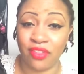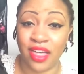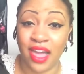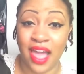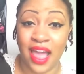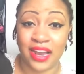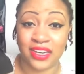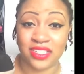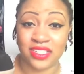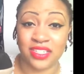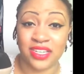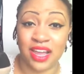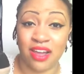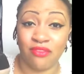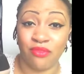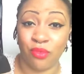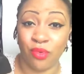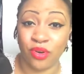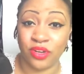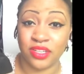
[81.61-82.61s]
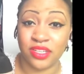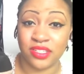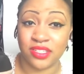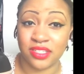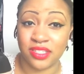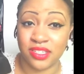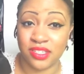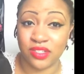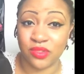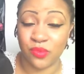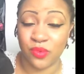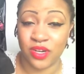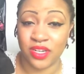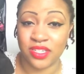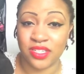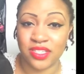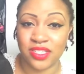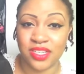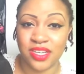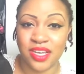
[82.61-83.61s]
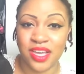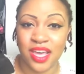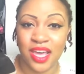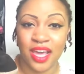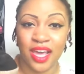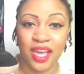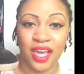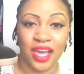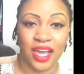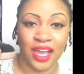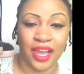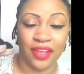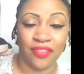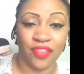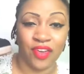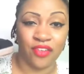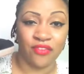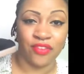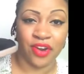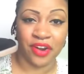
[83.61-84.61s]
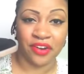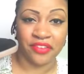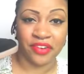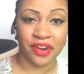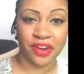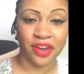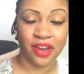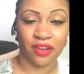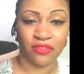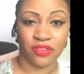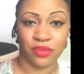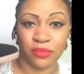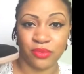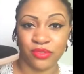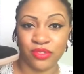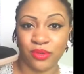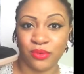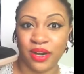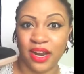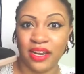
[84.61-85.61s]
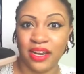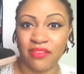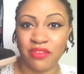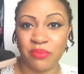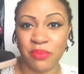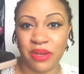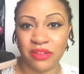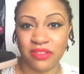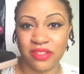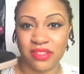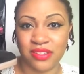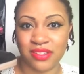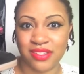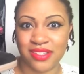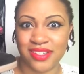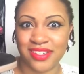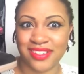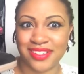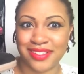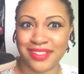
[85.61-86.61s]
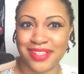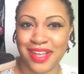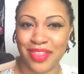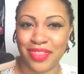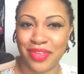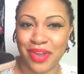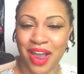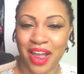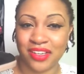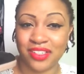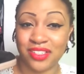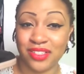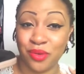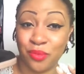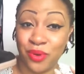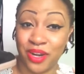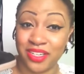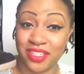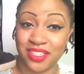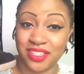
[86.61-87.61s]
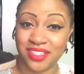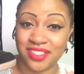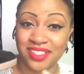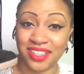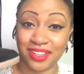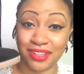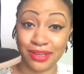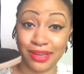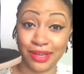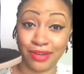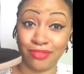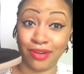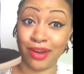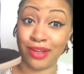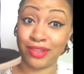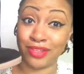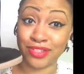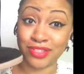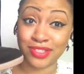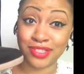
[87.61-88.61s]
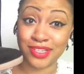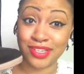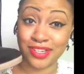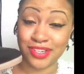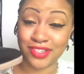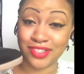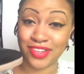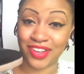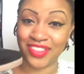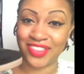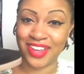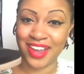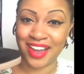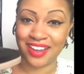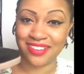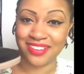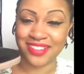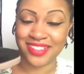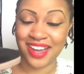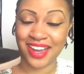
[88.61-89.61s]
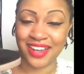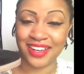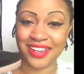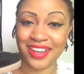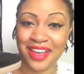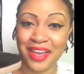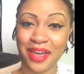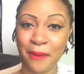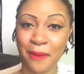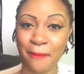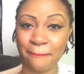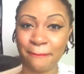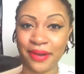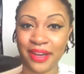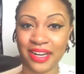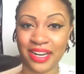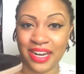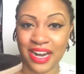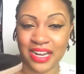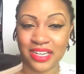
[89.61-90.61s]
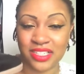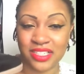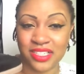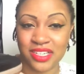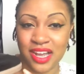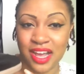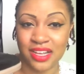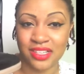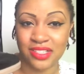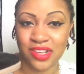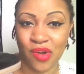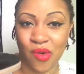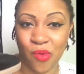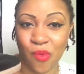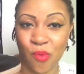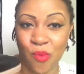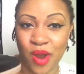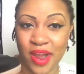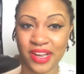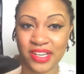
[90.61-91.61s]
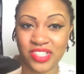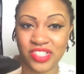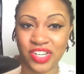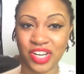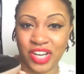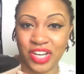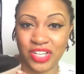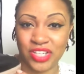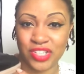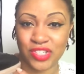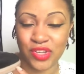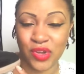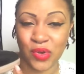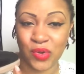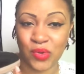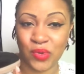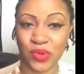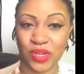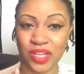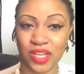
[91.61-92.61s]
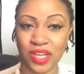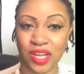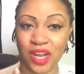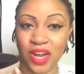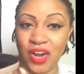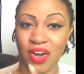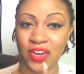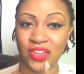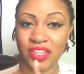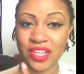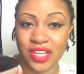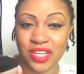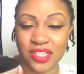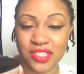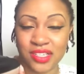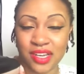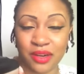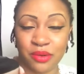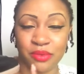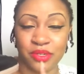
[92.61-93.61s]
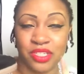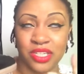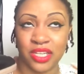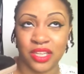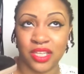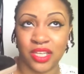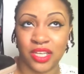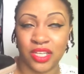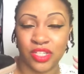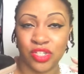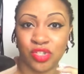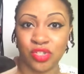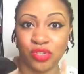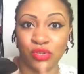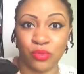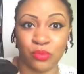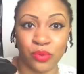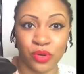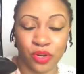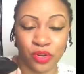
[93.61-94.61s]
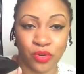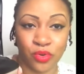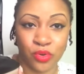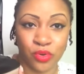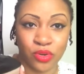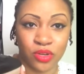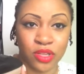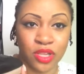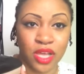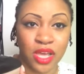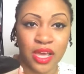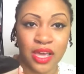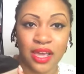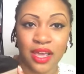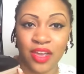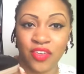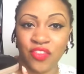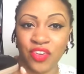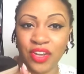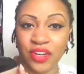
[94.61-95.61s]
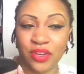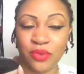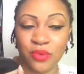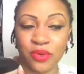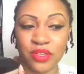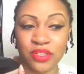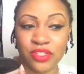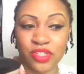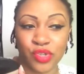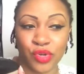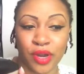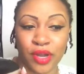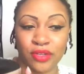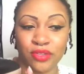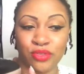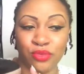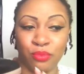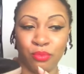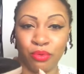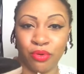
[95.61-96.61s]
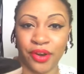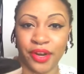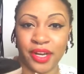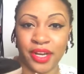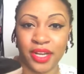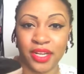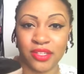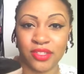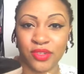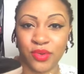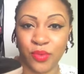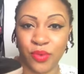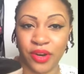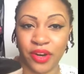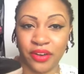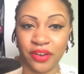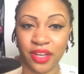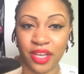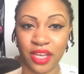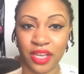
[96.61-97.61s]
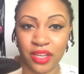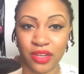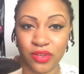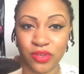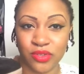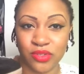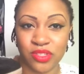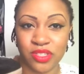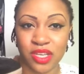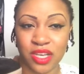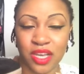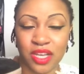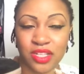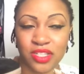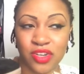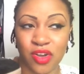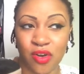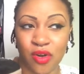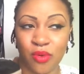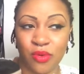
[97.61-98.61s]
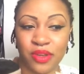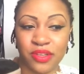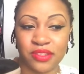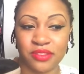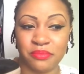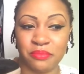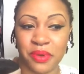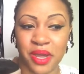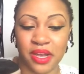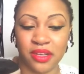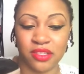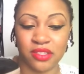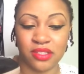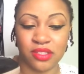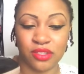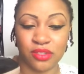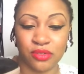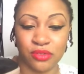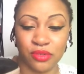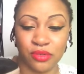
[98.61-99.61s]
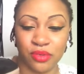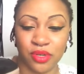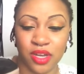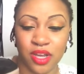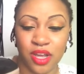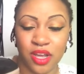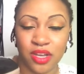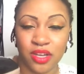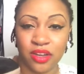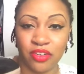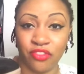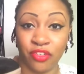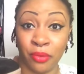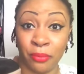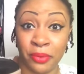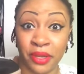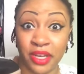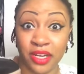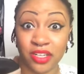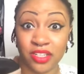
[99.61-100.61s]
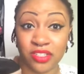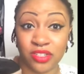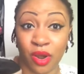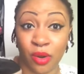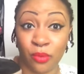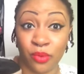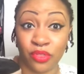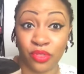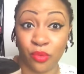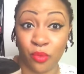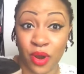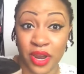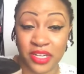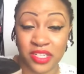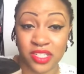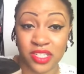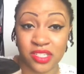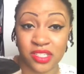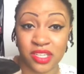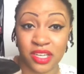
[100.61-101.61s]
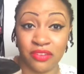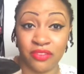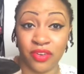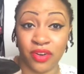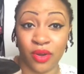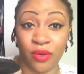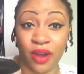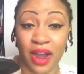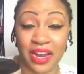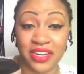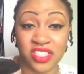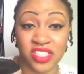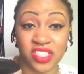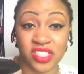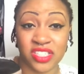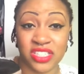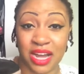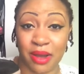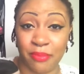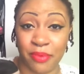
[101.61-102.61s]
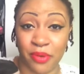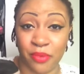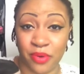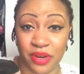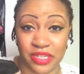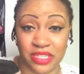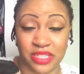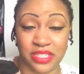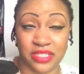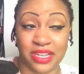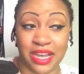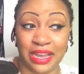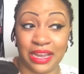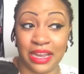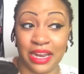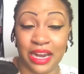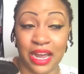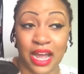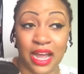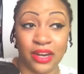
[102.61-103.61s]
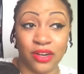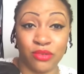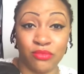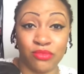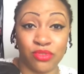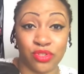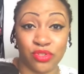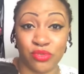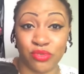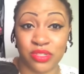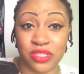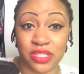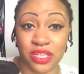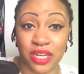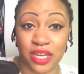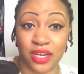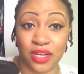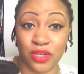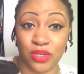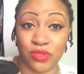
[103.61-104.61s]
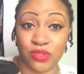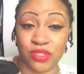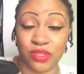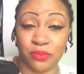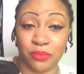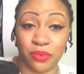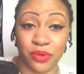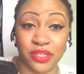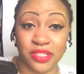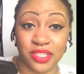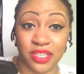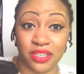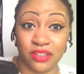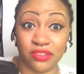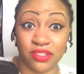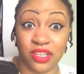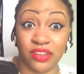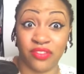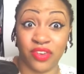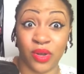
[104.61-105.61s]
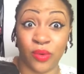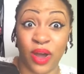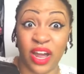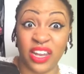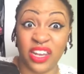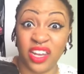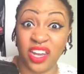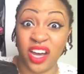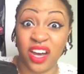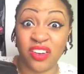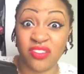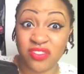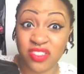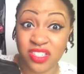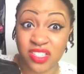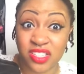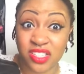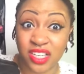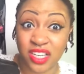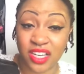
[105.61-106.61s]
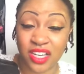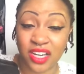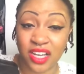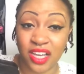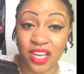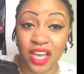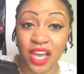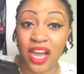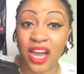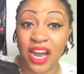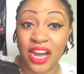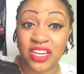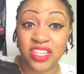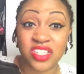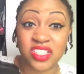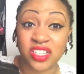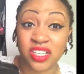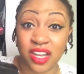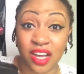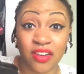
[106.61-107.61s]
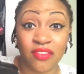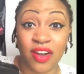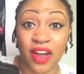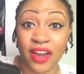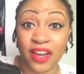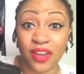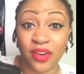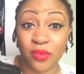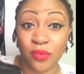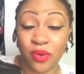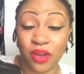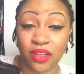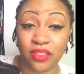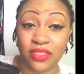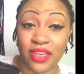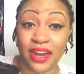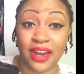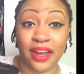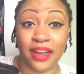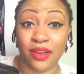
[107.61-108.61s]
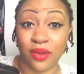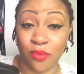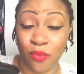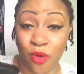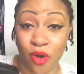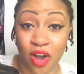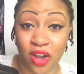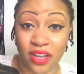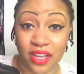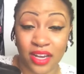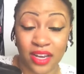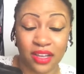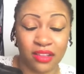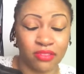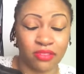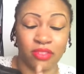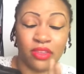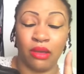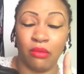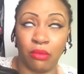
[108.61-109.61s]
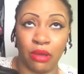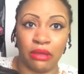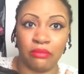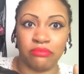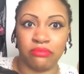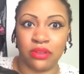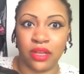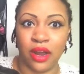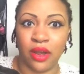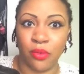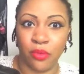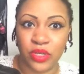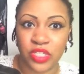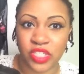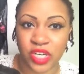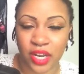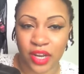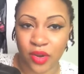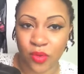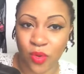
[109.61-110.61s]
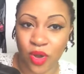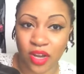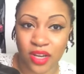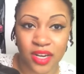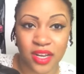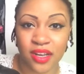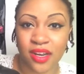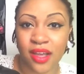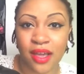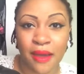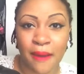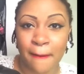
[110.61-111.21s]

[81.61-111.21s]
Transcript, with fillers: I actually have worn these at least once and they're very very comfortable so what i love about these sneakers is that they're actually wedges they look like regular sneakers on the outside but it actually has a wedge insole on the inside which i think is super cool if anyone is trying to break into wearing heels it's always best to for me to start with wedges even though i just stop at wedges i cannot i don't do stilettos and pointy heels even though i love to see it I just love I can that I can walk in it. That wait, that I wish I can walk in it.